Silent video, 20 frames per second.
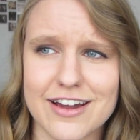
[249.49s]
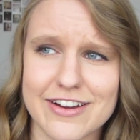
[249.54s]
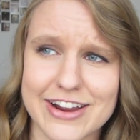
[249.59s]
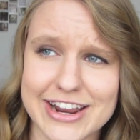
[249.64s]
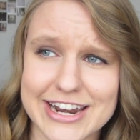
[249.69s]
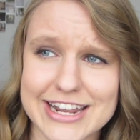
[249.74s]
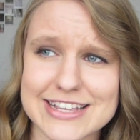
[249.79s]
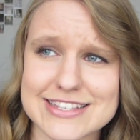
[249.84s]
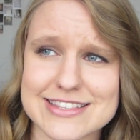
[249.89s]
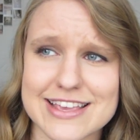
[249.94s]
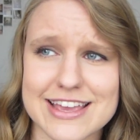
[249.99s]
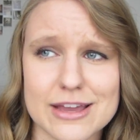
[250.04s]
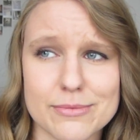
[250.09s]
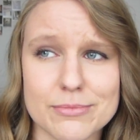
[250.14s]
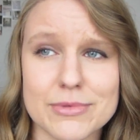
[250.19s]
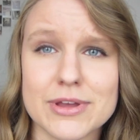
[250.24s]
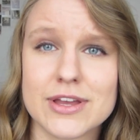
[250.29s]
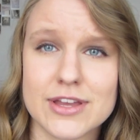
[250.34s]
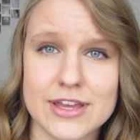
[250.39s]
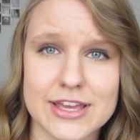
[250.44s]
RN
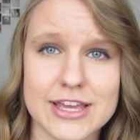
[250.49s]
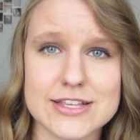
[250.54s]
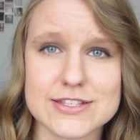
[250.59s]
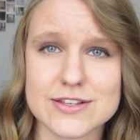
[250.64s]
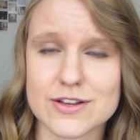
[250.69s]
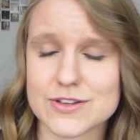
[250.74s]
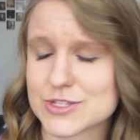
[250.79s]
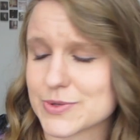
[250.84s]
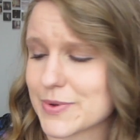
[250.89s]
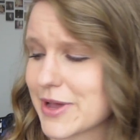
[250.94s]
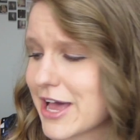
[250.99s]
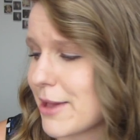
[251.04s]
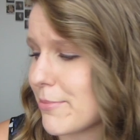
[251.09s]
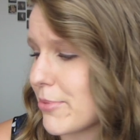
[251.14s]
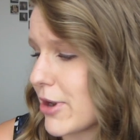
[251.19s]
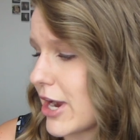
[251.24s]
exam is also a high